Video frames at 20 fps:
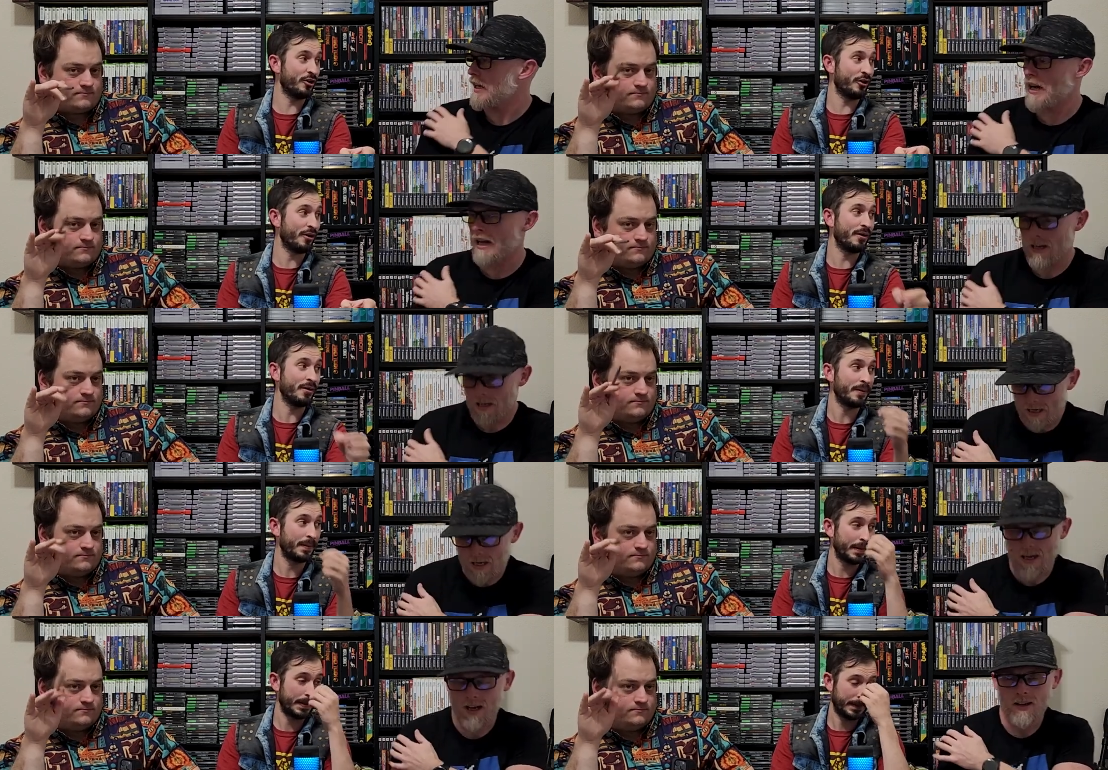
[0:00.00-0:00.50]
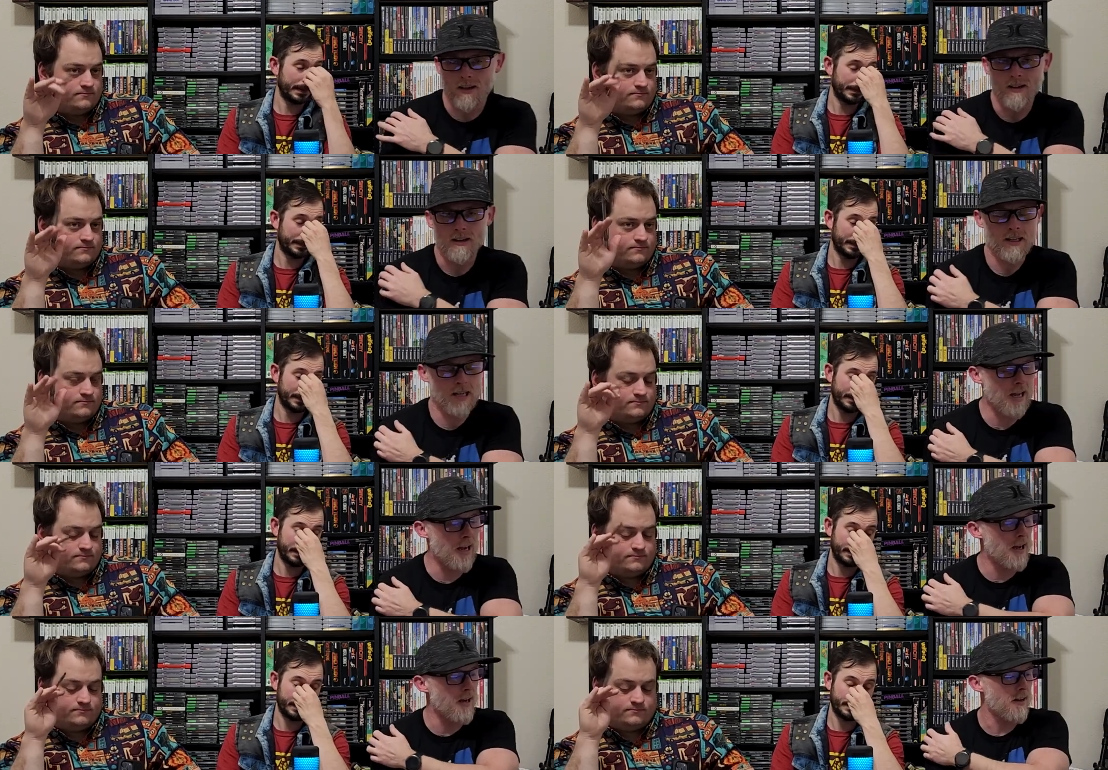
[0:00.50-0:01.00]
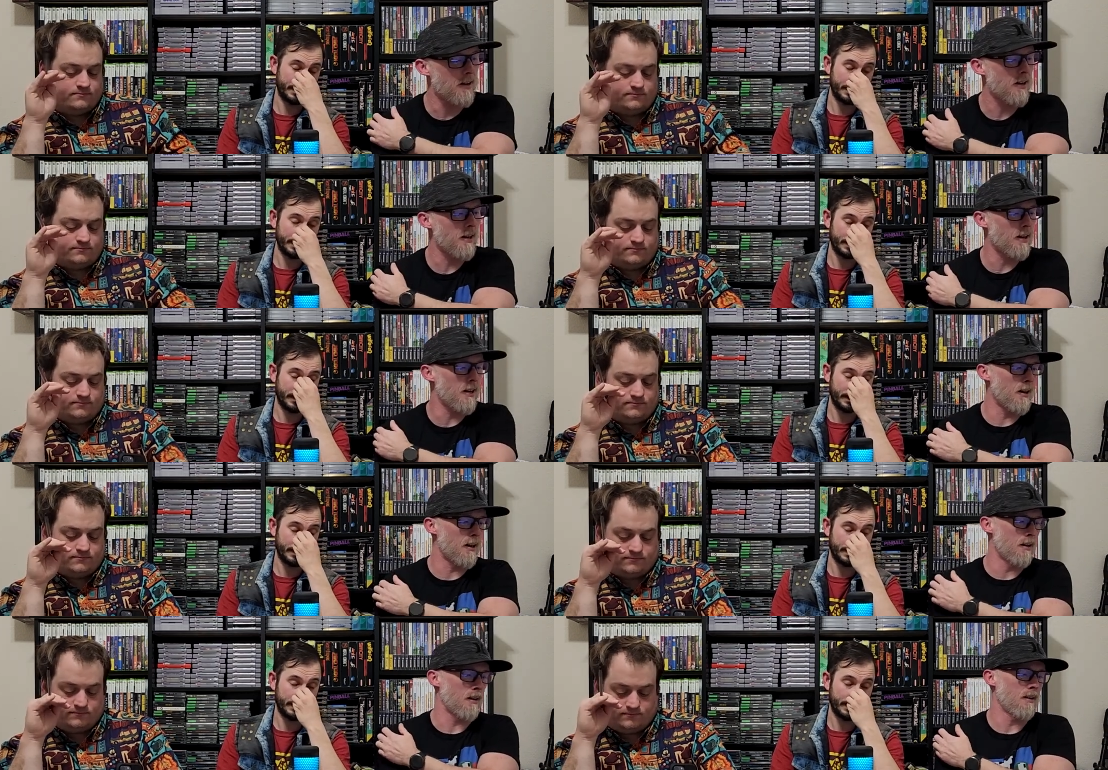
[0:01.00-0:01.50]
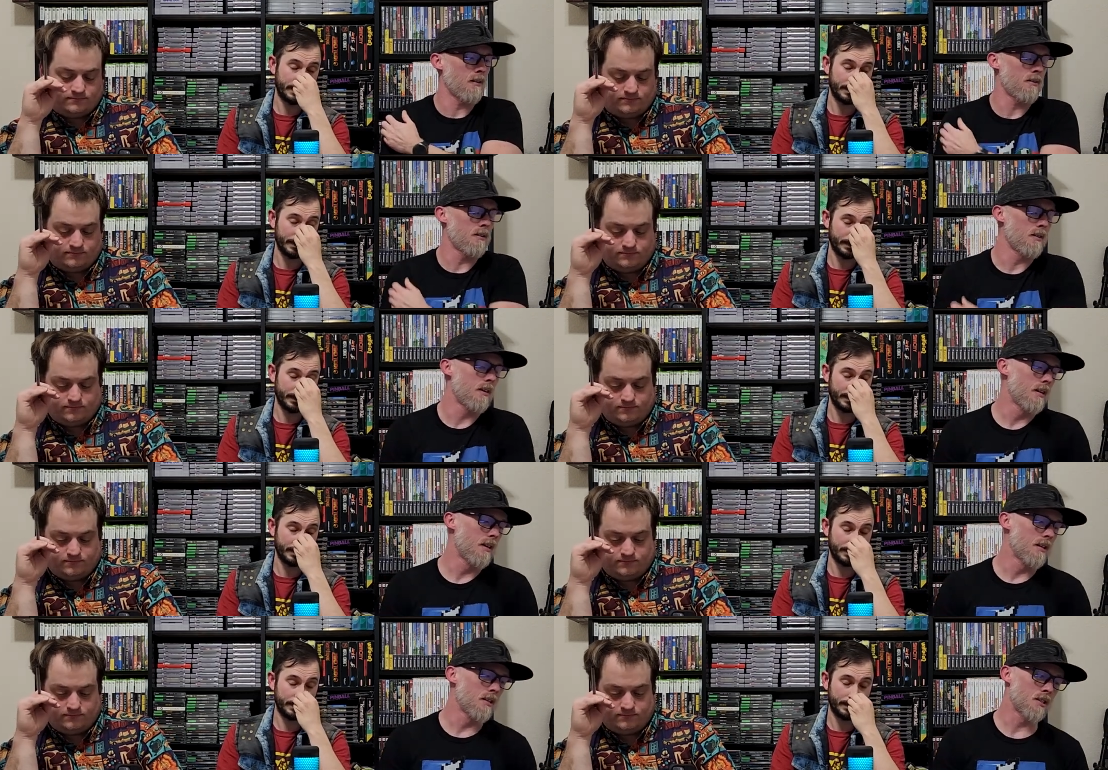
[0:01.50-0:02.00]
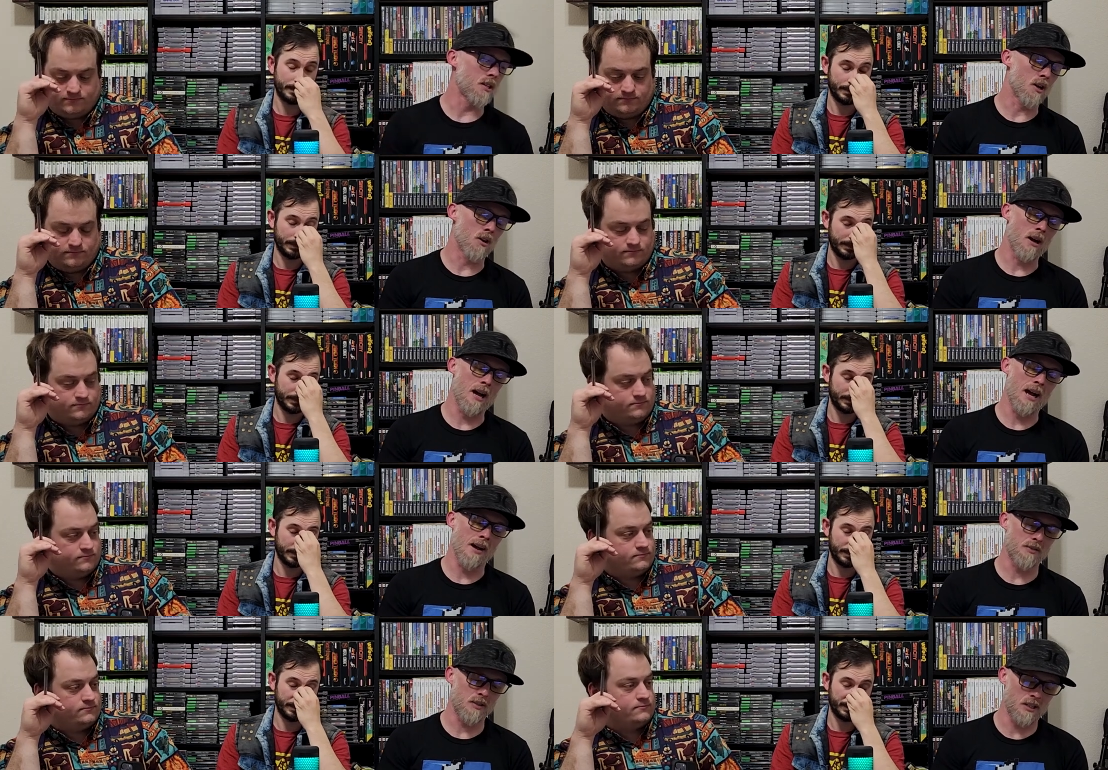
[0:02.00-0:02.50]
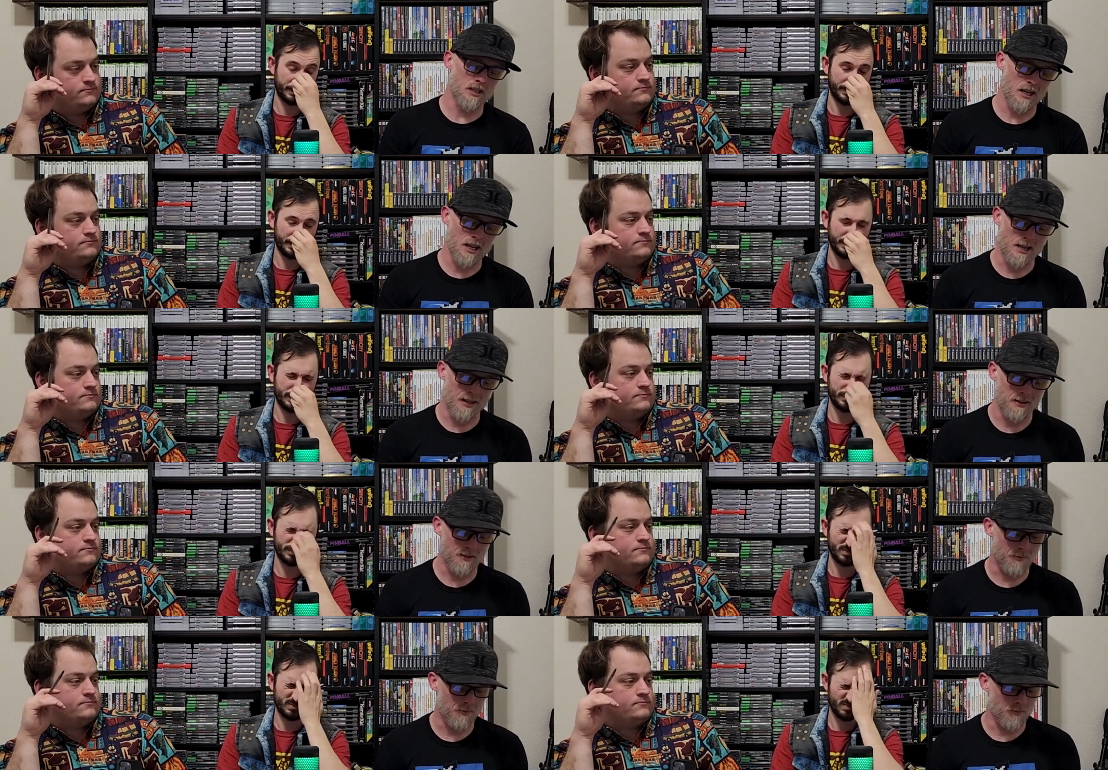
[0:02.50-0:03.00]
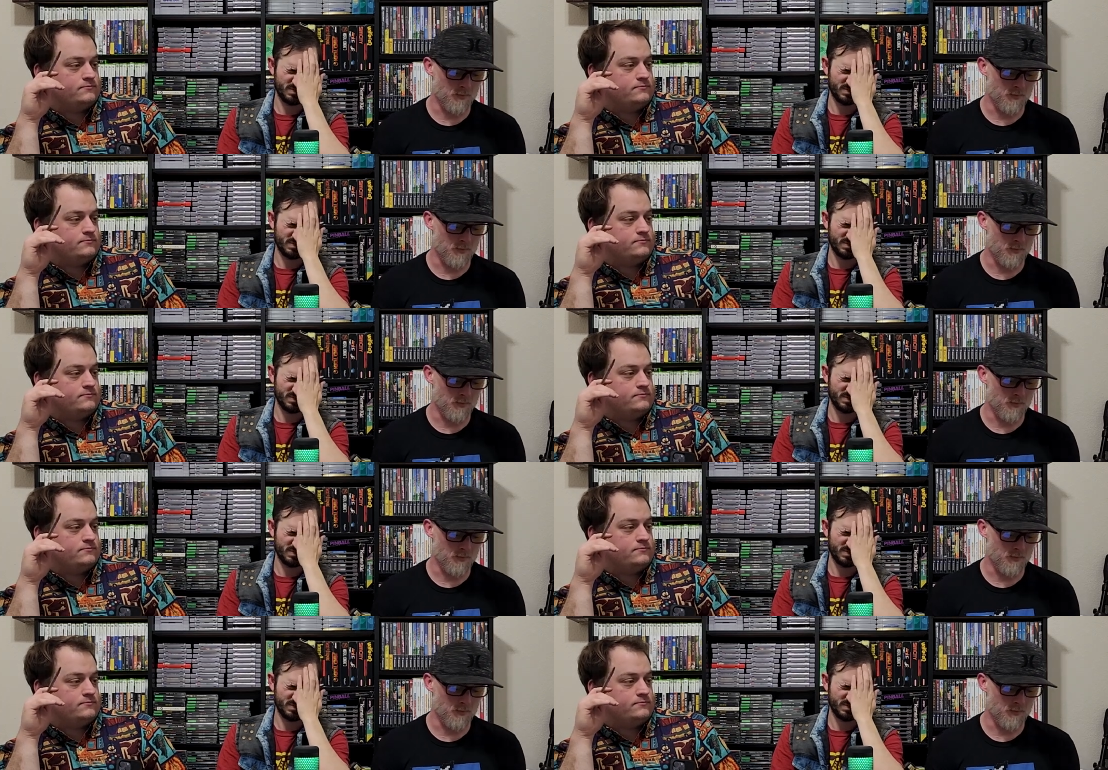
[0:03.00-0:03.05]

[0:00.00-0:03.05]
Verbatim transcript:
Speaker 1: Yeah. Yeah. Yeah. Uh, so I have to say